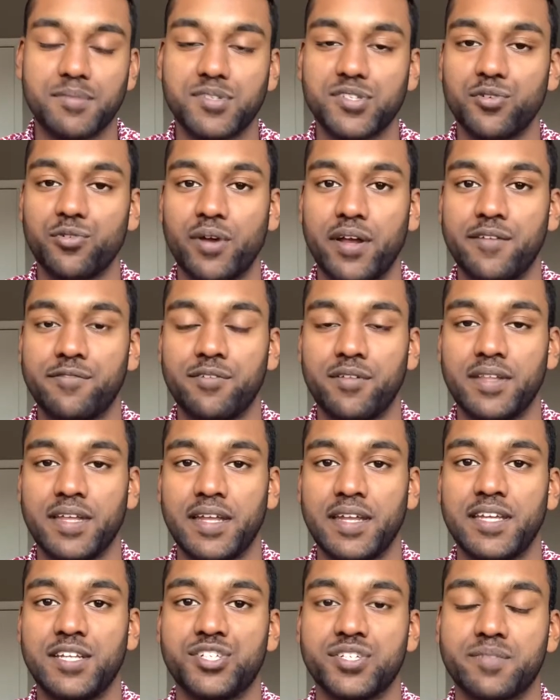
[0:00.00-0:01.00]
so grateful that
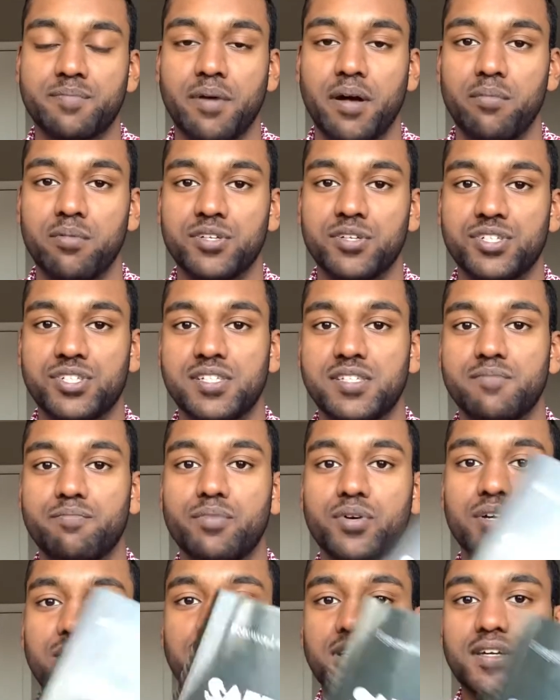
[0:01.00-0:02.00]
he just published this
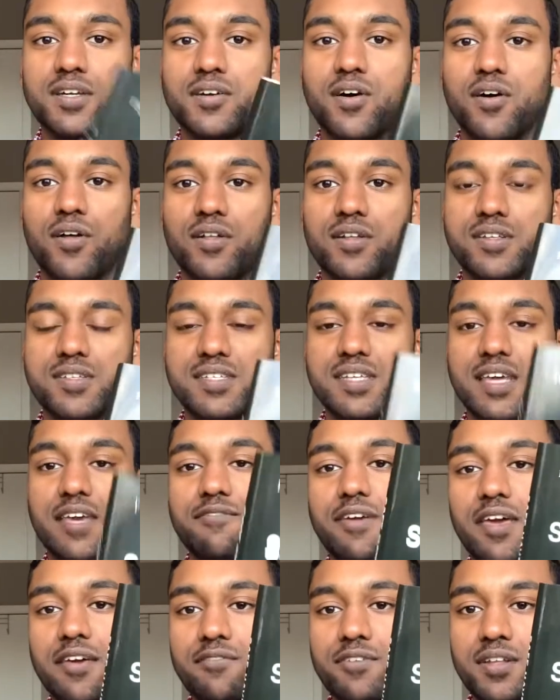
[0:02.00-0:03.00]
book called
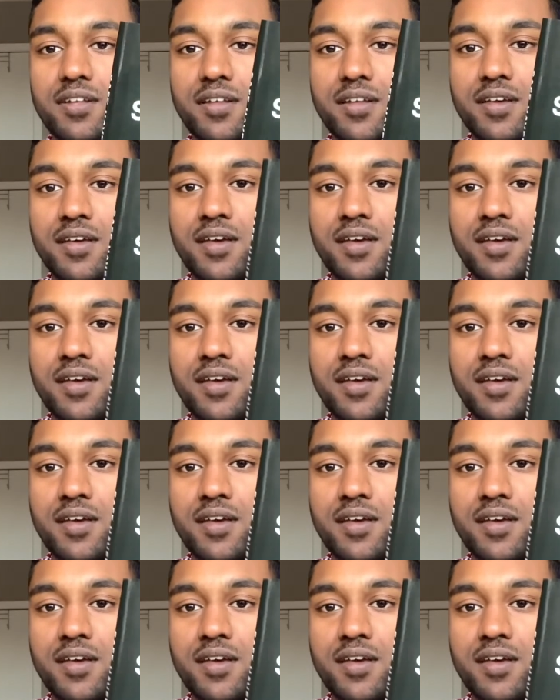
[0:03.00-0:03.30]
Safe Haven,